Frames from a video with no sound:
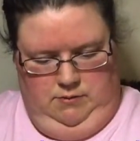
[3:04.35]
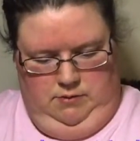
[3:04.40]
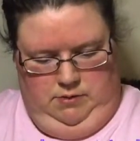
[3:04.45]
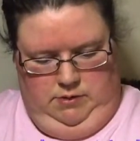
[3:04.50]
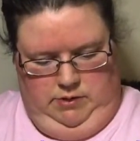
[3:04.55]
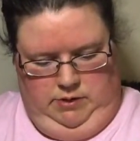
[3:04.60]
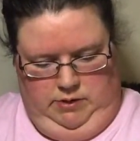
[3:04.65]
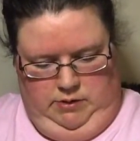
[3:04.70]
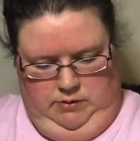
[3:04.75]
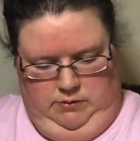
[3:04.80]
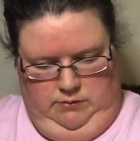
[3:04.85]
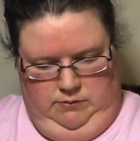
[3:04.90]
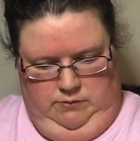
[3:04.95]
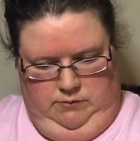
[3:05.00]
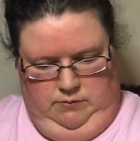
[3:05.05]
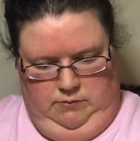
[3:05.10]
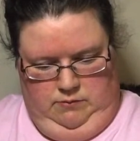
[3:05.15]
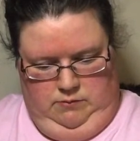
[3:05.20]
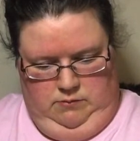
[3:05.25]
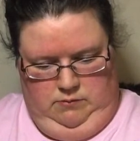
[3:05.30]
So
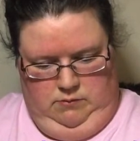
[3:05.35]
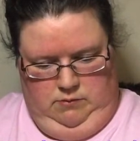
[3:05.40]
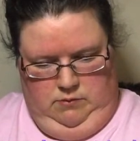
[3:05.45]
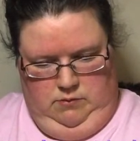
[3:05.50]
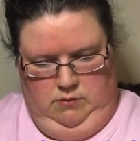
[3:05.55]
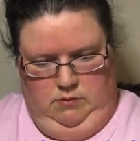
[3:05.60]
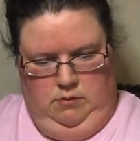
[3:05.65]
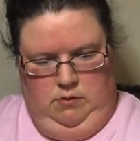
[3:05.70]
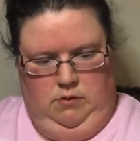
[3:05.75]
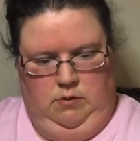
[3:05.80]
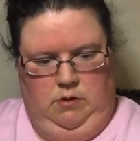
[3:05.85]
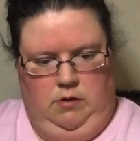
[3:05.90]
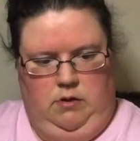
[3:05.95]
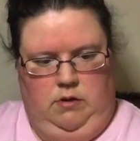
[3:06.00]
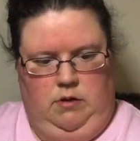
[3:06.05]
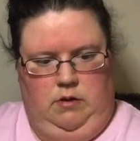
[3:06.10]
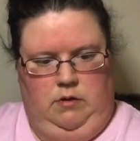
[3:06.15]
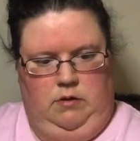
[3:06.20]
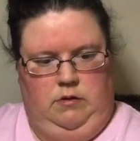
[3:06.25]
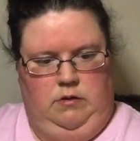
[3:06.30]
I
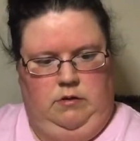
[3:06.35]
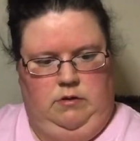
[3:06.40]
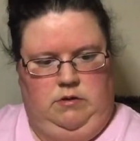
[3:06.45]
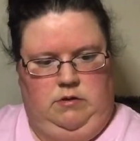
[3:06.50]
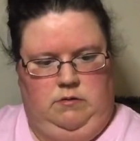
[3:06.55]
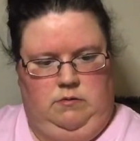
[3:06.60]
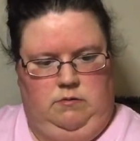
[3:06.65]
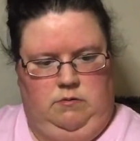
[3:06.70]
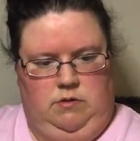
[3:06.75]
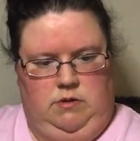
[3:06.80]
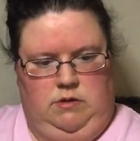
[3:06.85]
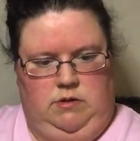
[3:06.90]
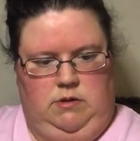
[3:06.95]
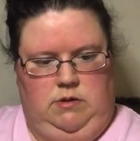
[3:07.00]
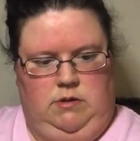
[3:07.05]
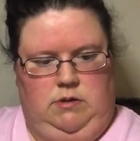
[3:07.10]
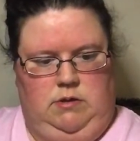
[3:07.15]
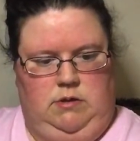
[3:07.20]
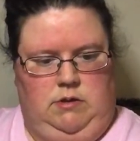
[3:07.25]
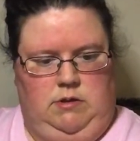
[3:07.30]
think this was
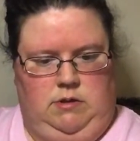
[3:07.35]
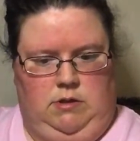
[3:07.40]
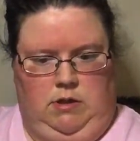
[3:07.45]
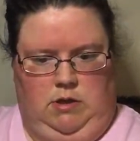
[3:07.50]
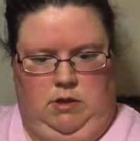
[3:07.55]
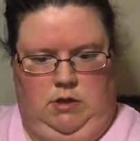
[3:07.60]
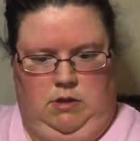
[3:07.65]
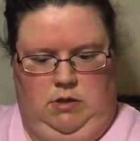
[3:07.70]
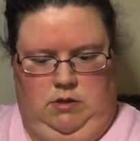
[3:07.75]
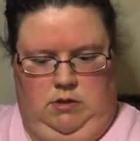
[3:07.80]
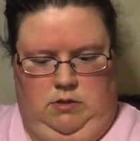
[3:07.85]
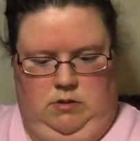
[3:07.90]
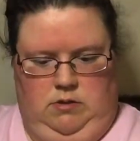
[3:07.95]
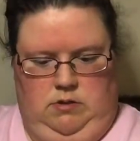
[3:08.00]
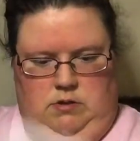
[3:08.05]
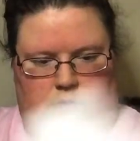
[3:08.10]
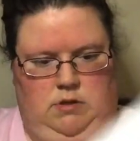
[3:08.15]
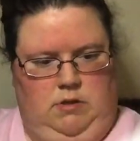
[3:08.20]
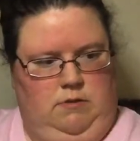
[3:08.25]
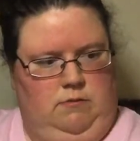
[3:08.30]
the second
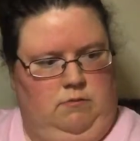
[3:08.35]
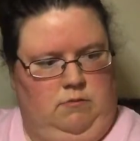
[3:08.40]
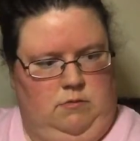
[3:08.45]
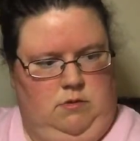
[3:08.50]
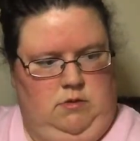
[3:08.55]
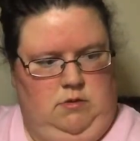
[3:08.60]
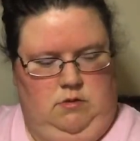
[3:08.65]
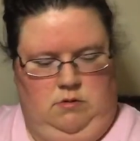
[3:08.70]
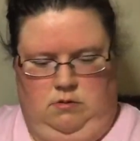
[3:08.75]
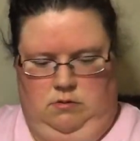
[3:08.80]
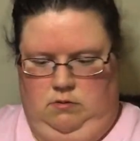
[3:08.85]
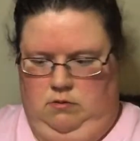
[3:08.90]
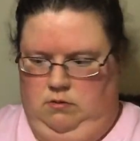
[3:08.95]
attempt.